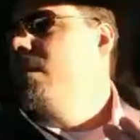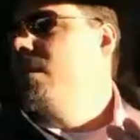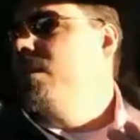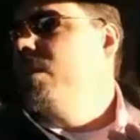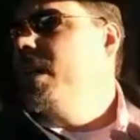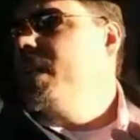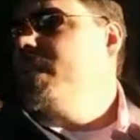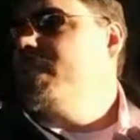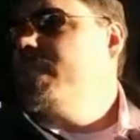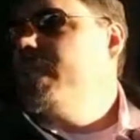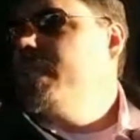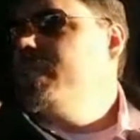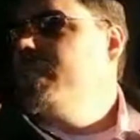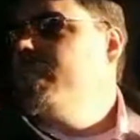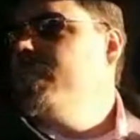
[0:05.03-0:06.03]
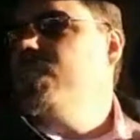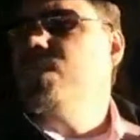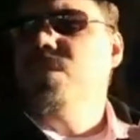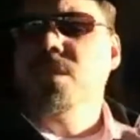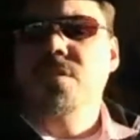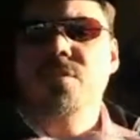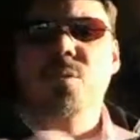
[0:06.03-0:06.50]
the United States
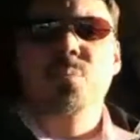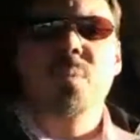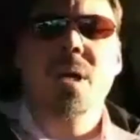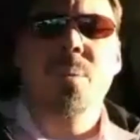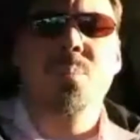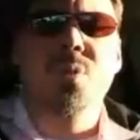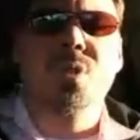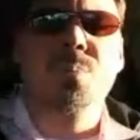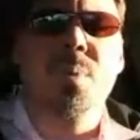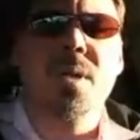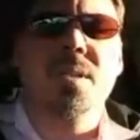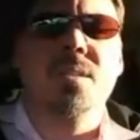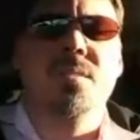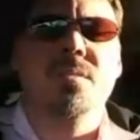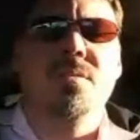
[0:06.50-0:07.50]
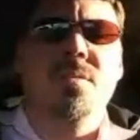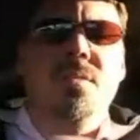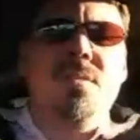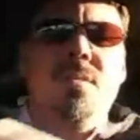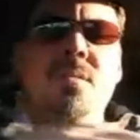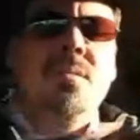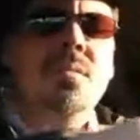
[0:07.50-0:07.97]
history from my perspective
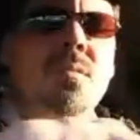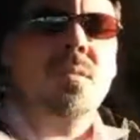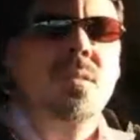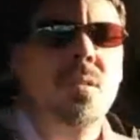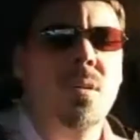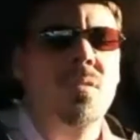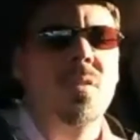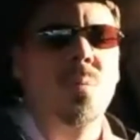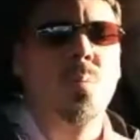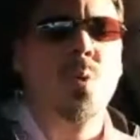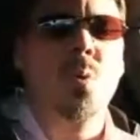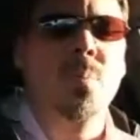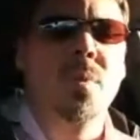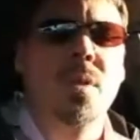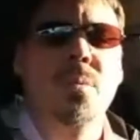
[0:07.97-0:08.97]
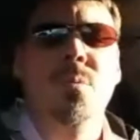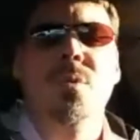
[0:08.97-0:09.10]
of a Mormon